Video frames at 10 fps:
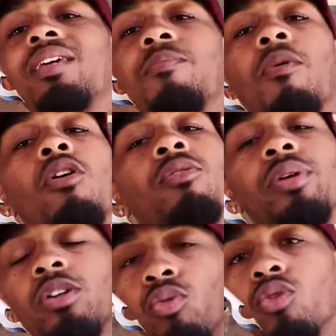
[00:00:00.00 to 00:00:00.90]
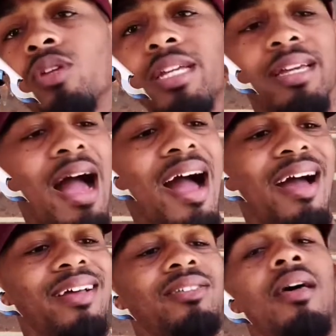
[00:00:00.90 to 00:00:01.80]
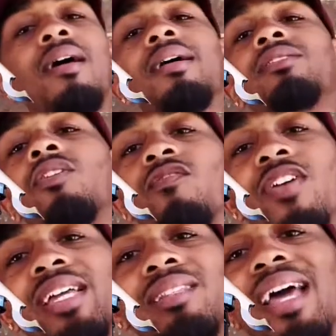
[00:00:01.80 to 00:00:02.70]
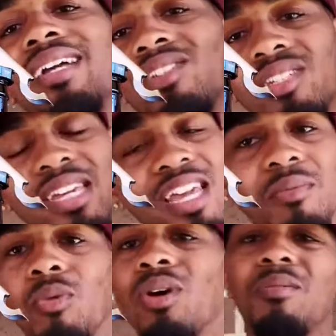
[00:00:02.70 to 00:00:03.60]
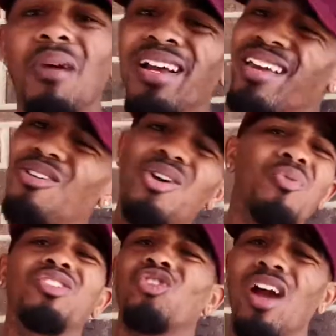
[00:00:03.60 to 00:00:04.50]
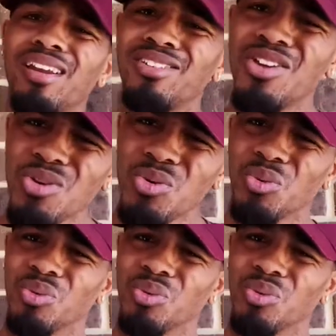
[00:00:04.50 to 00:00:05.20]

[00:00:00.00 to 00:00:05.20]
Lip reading: on recruiting guys to fit that scheme of what Mike Elko is trying to do.